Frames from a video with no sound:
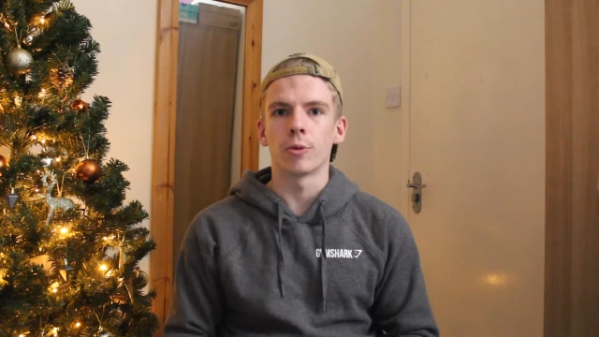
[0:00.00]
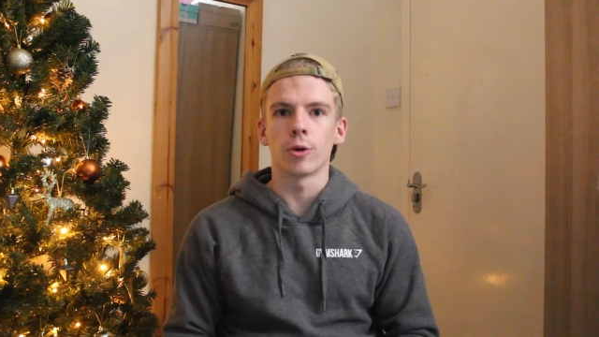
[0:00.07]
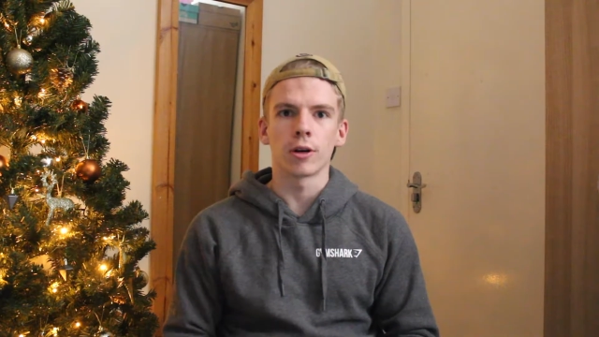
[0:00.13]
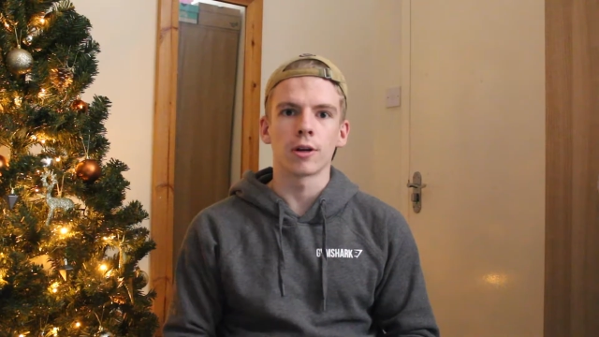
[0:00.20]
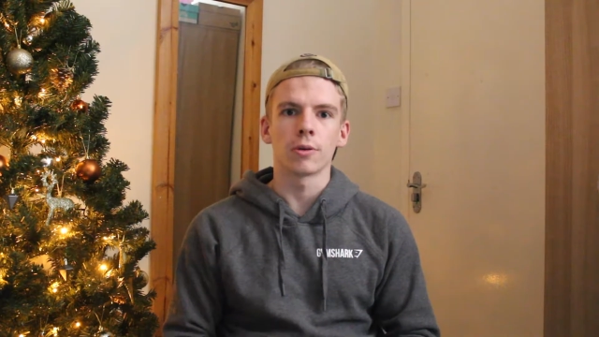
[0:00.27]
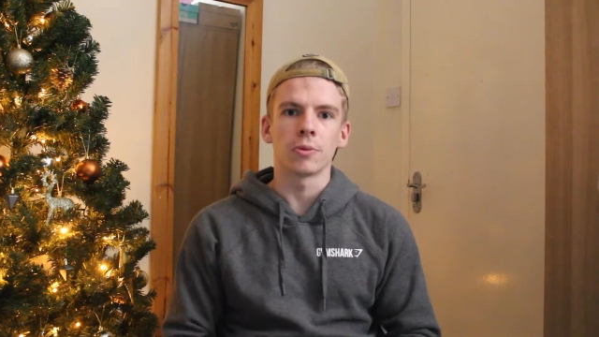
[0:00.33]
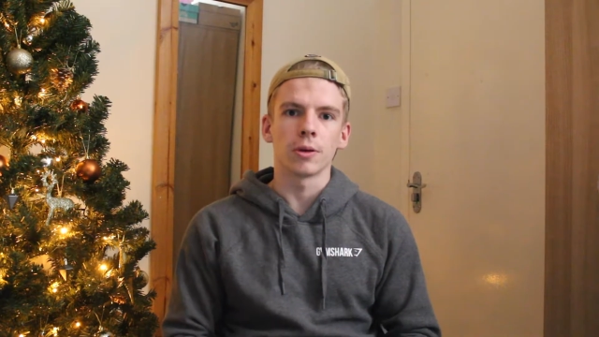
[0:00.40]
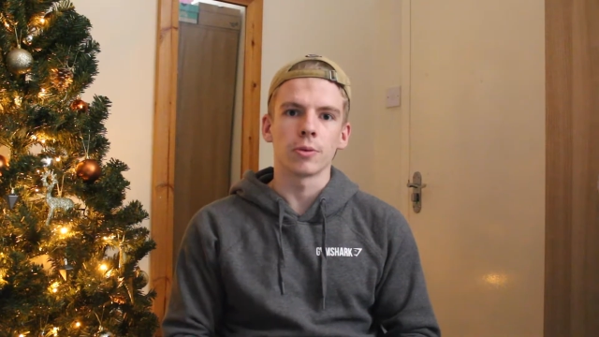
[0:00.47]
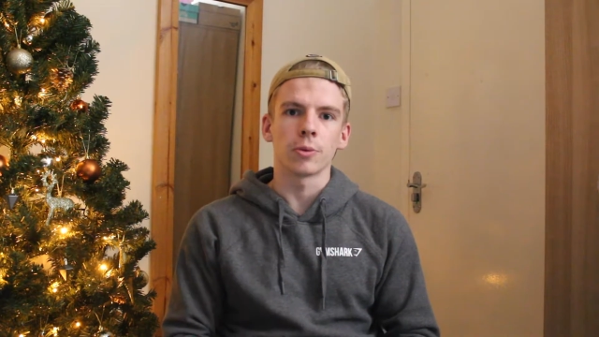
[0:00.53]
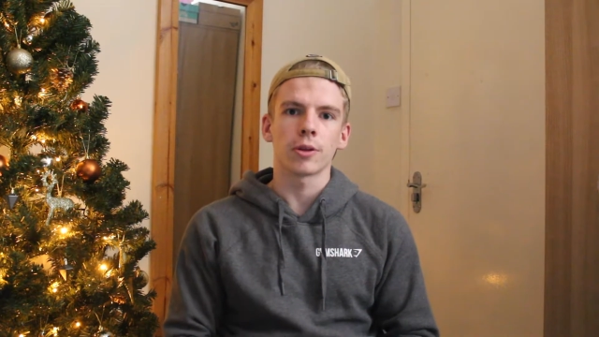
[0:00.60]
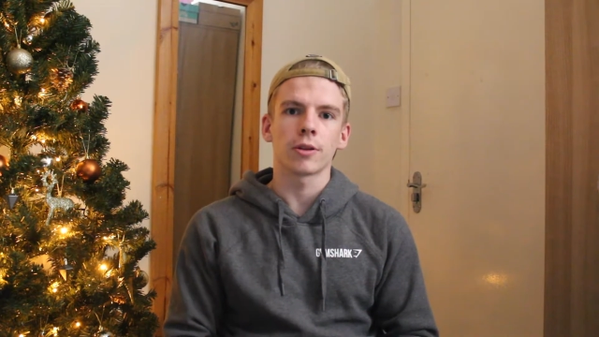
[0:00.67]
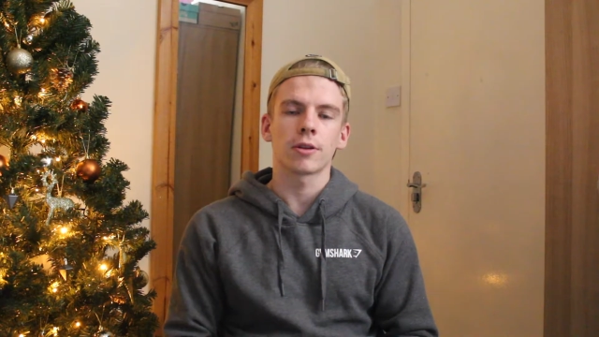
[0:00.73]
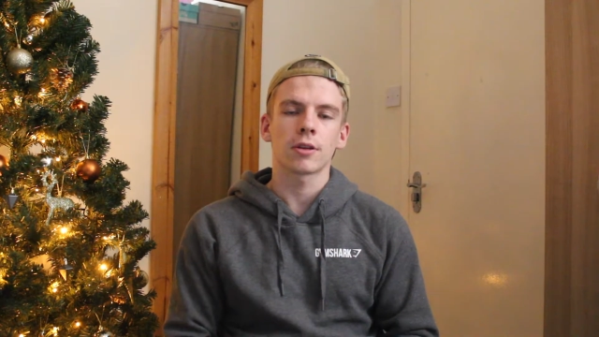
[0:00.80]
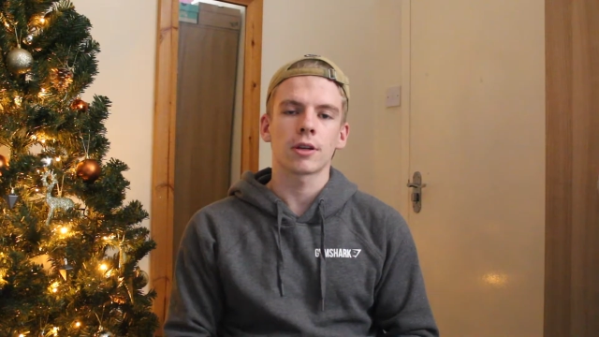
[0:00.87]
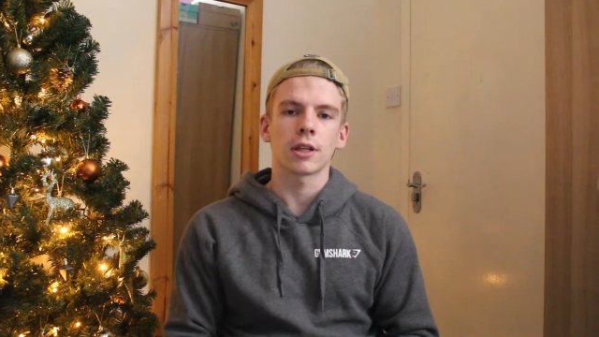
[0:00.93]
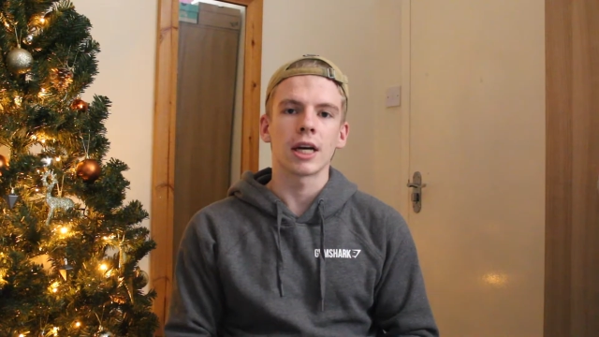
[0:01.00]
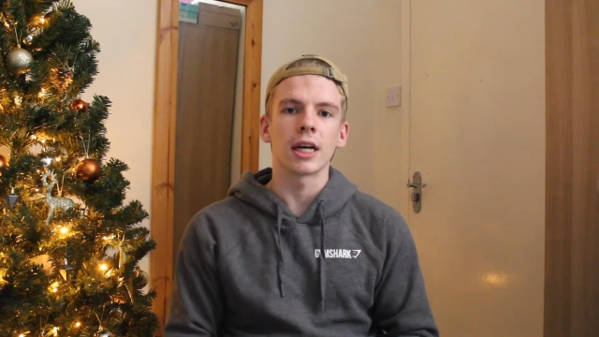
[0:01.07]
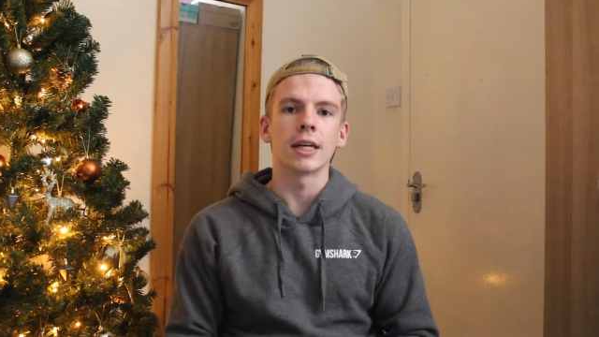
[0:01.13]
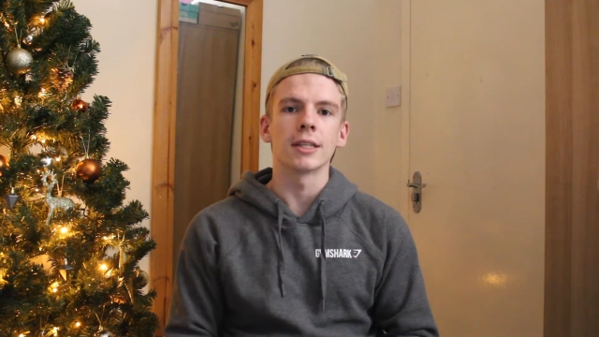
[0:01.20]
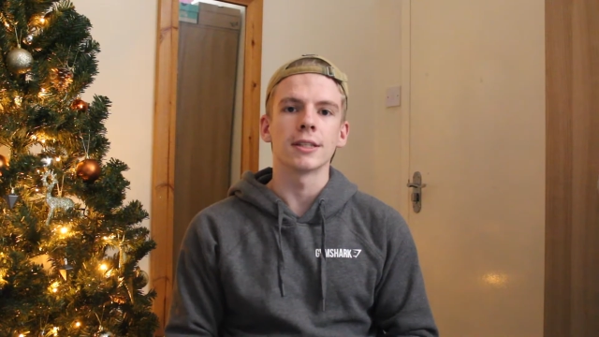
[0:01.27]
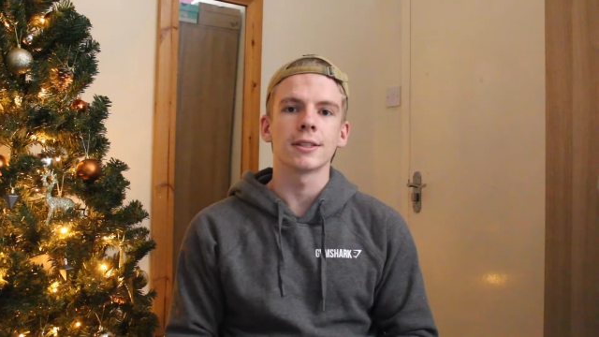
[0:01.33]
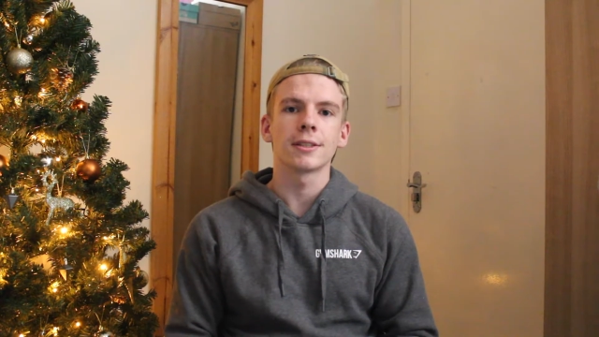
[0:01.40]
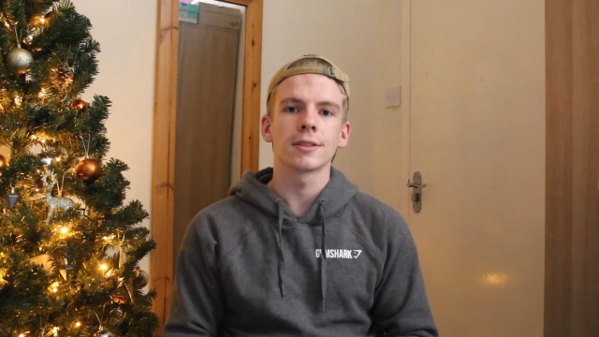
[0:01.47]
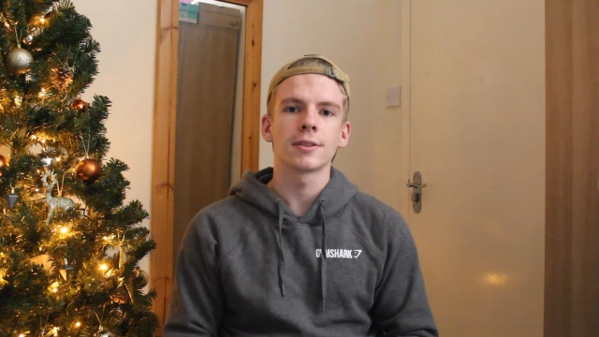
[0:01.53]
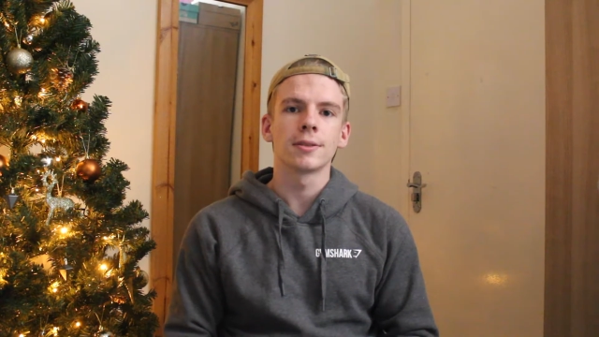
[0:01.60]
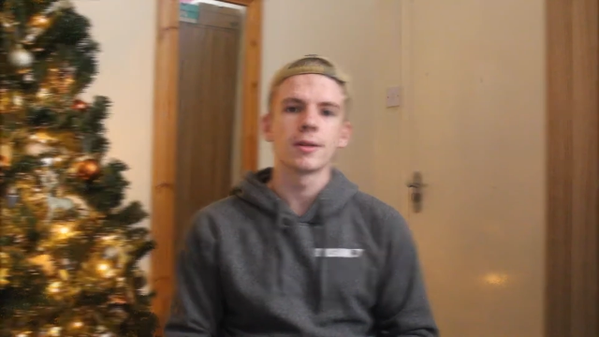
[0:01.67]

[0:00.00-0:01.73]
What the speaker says: one-on-one with clients.